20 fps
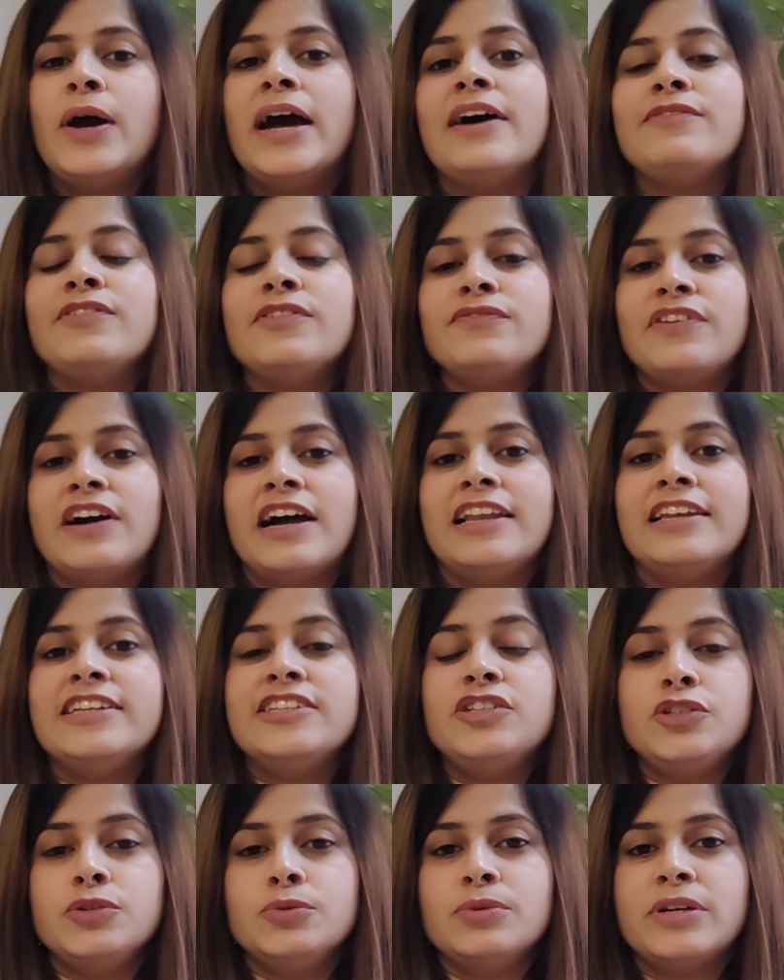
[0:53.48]
have a
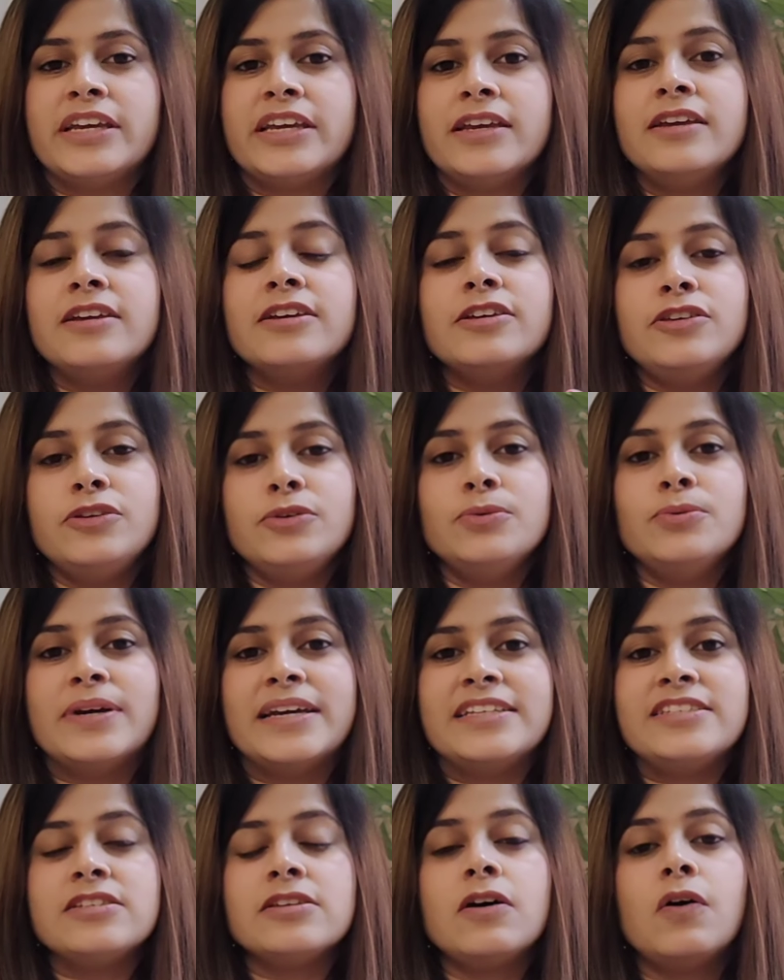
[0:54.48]
valid UK,
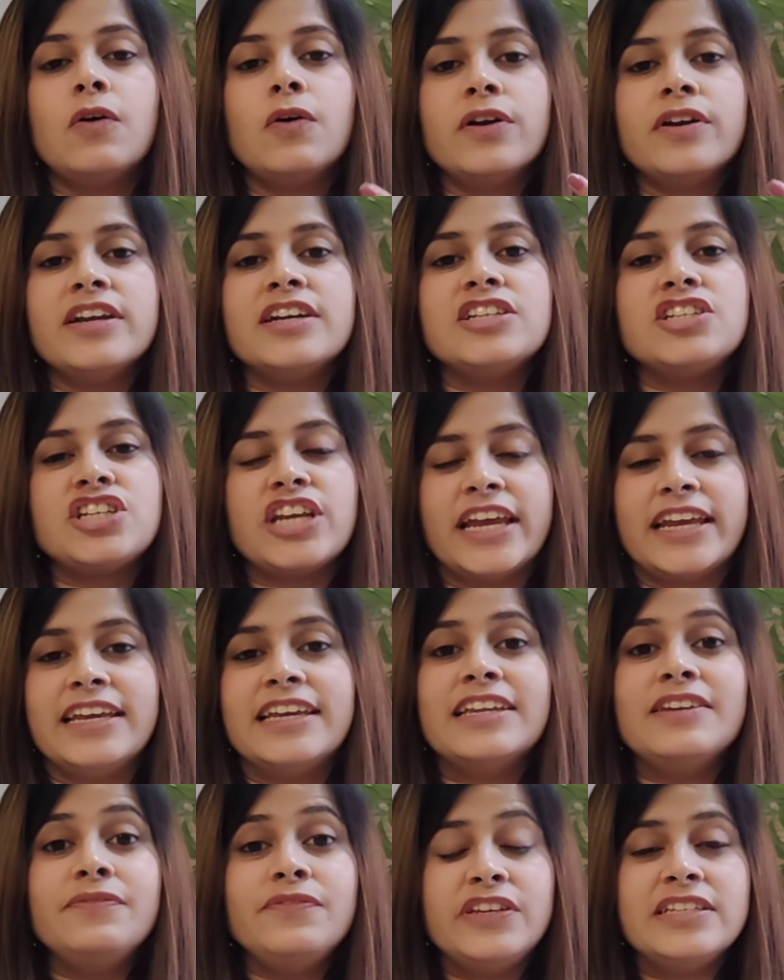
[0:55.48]
US or a
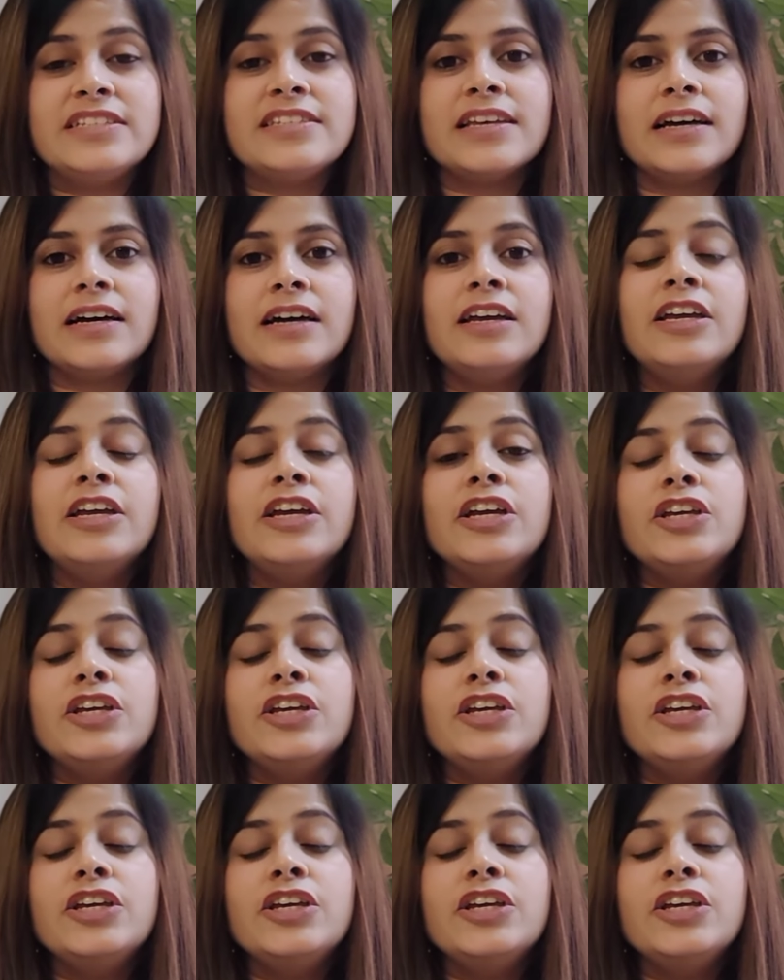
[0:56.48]
Schengen visa,